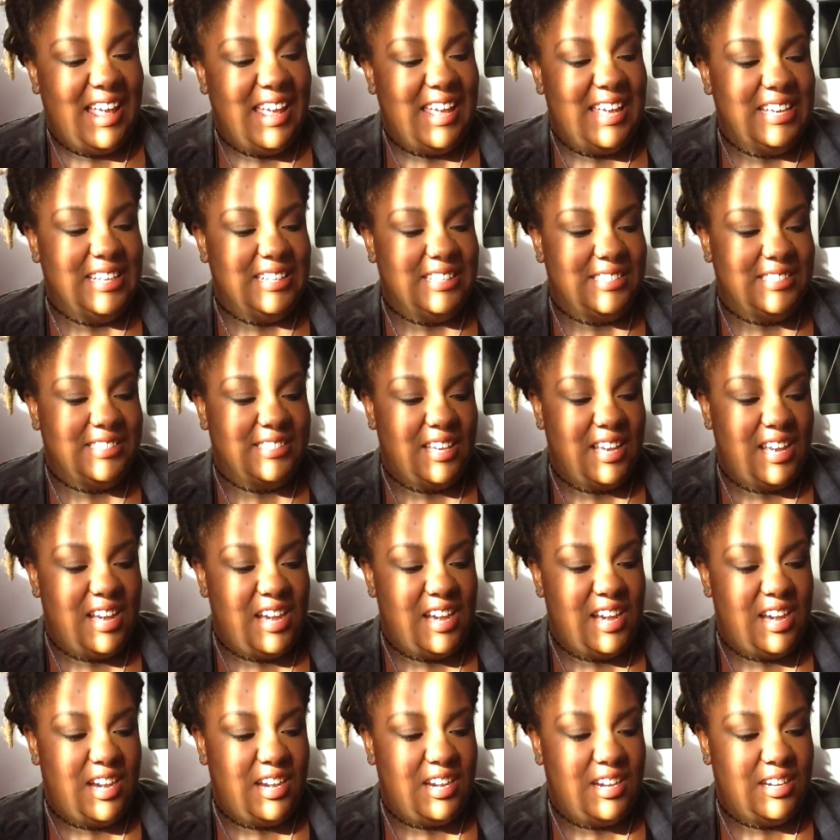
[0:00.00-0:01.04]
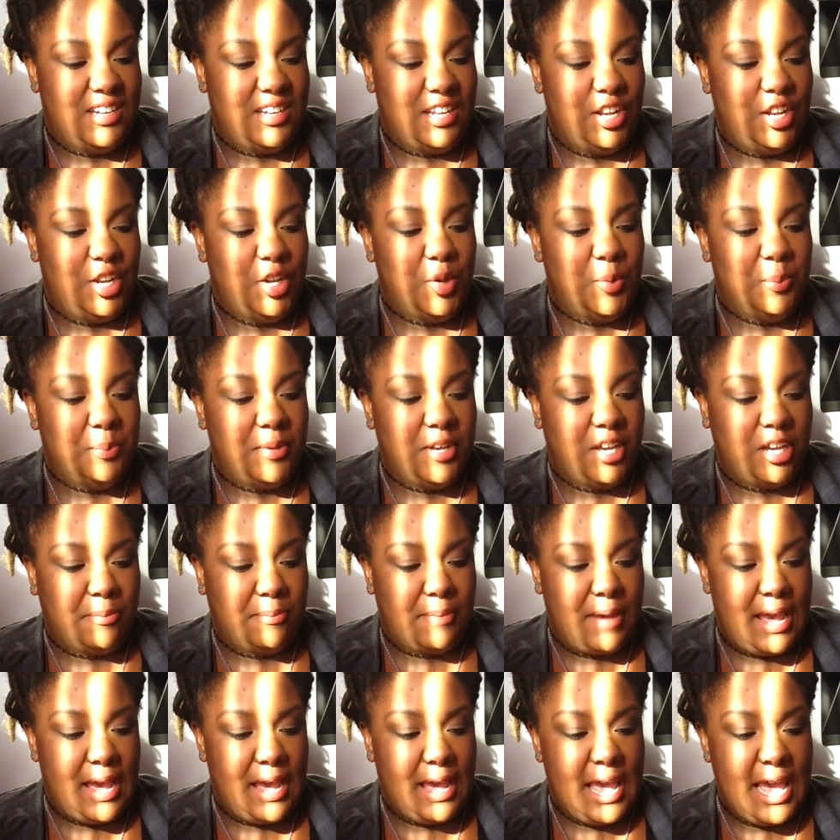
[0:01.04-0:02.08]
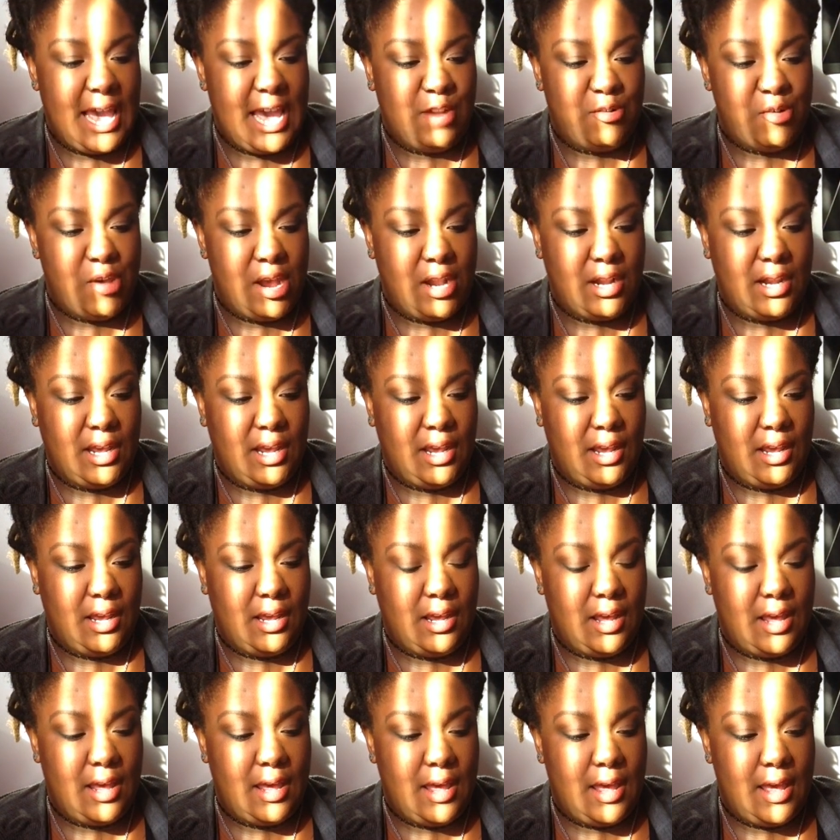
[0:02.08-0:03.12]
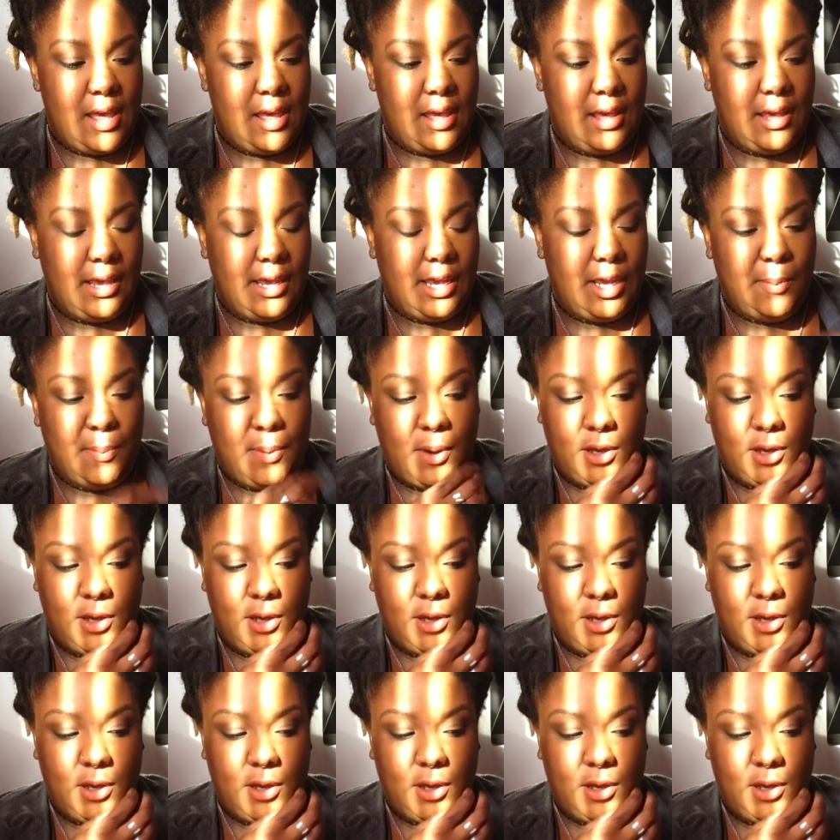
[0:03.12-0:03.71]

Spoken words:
It's a notebook by Hadron E.